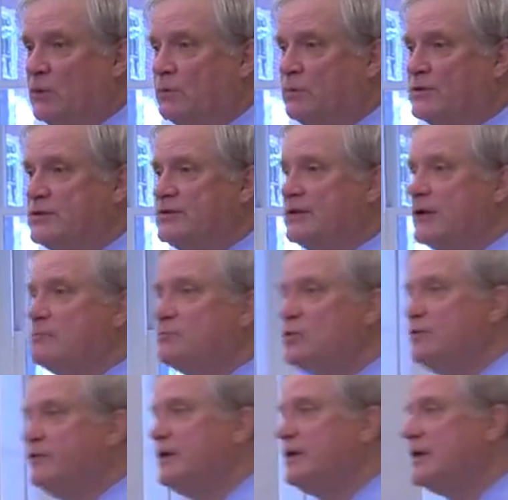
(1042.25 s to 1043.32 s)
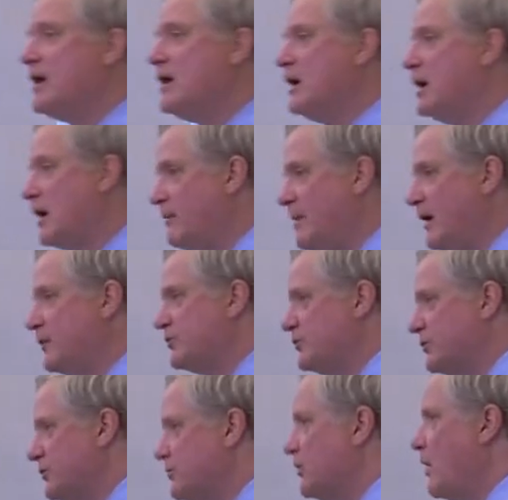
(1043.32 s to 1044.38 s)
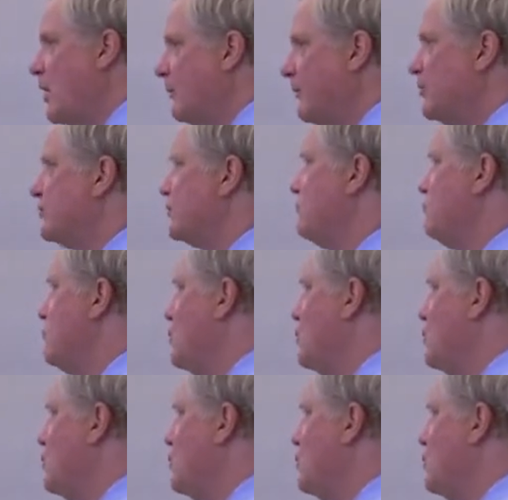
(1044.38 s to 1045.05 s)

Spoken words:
which is a movie about Sir Thomas